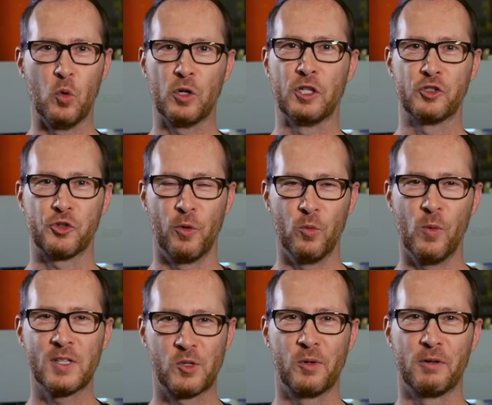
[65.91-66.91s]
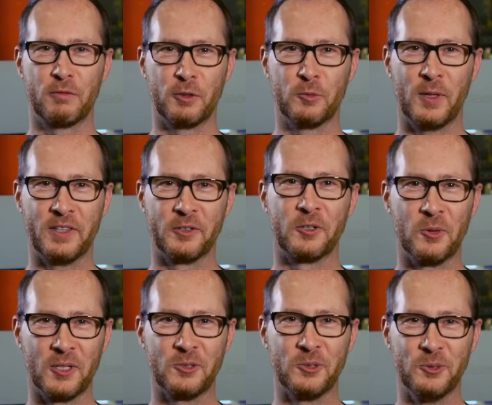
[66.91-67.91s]
control whatsoever on what they're
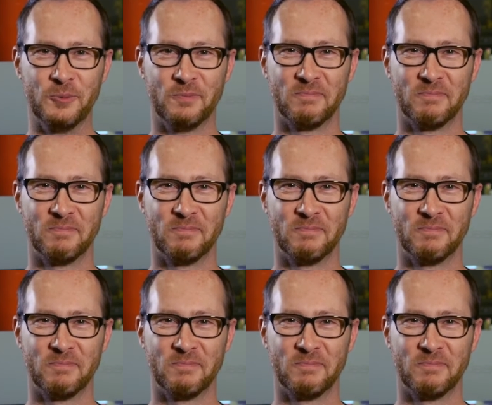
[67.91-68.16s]
going to do.